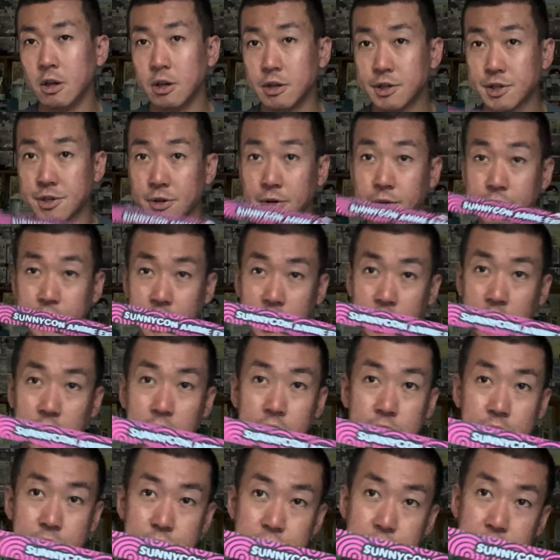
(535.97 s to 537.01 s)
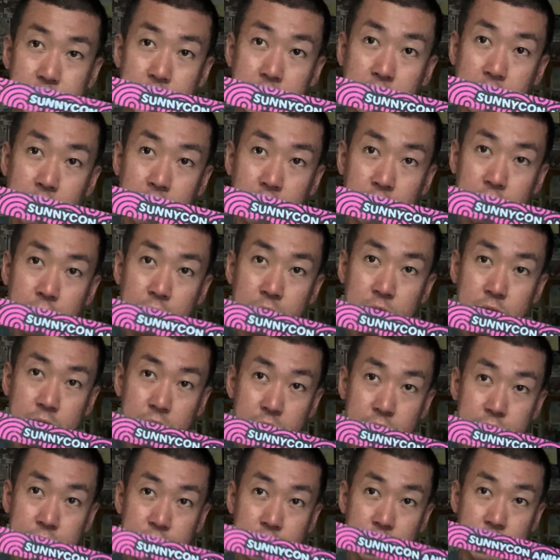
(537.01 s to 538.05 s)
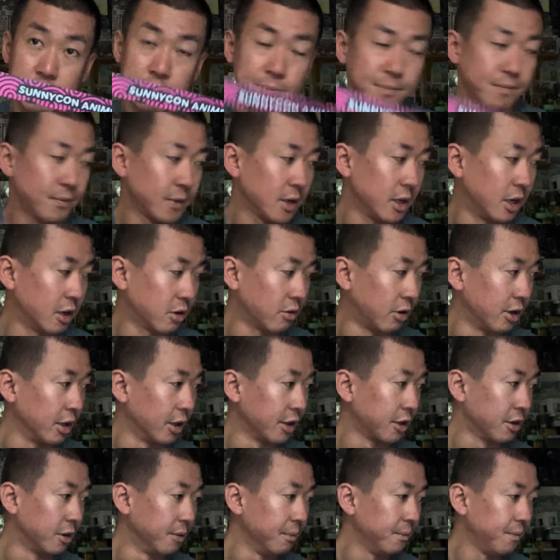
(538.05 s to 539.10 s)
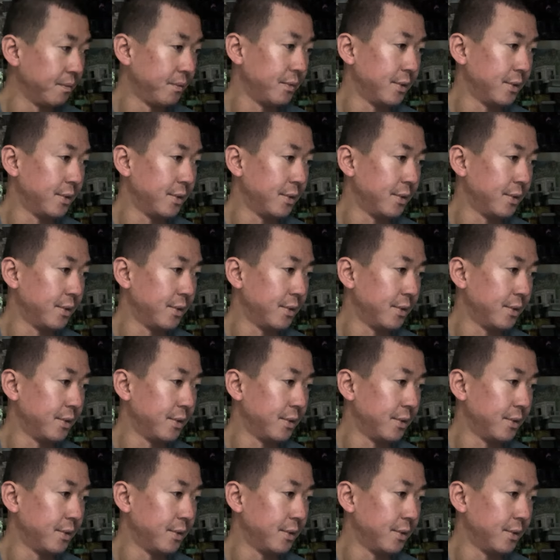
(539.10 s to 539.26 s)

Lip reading: So yeah, that's really cool. So I quite like it.